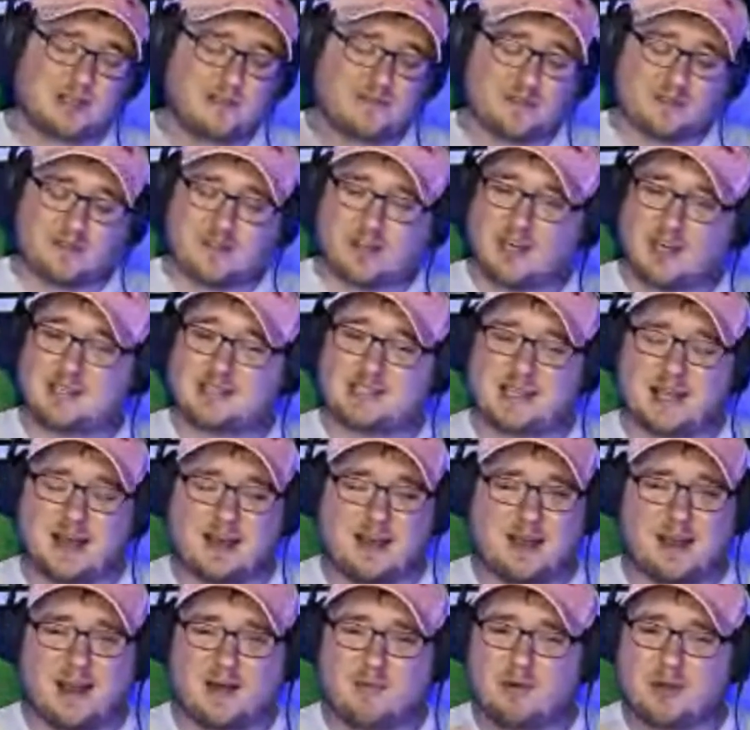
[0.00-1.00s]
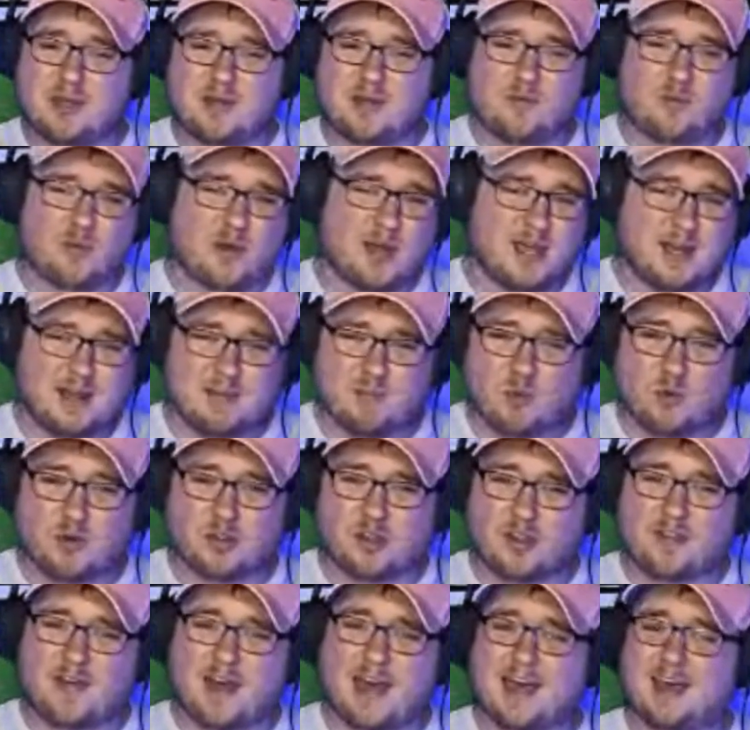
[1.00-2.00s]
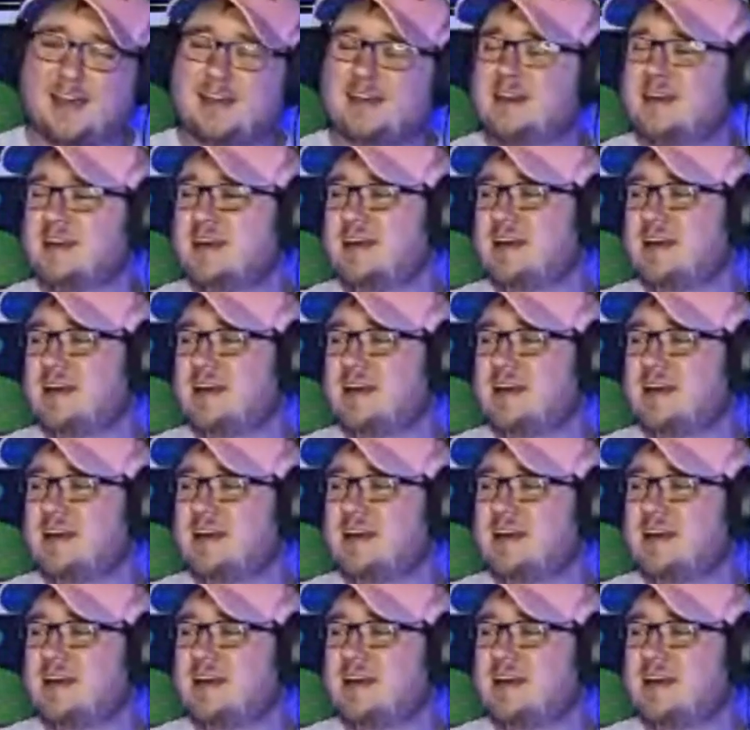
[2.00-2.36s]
these different things. And I won't give away any more than that.